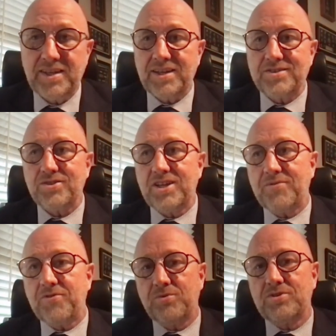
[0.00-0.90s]
And so
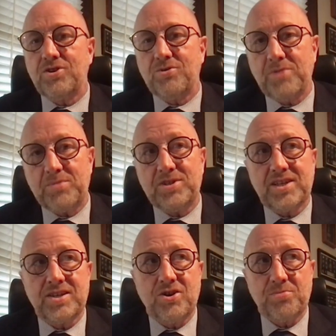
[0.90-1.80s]
therefore, maybe it
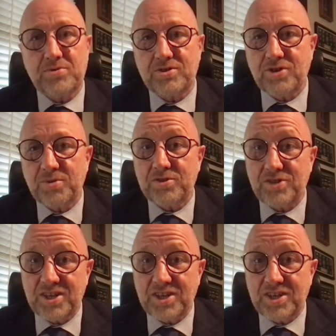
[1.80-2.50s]
didn't open the door because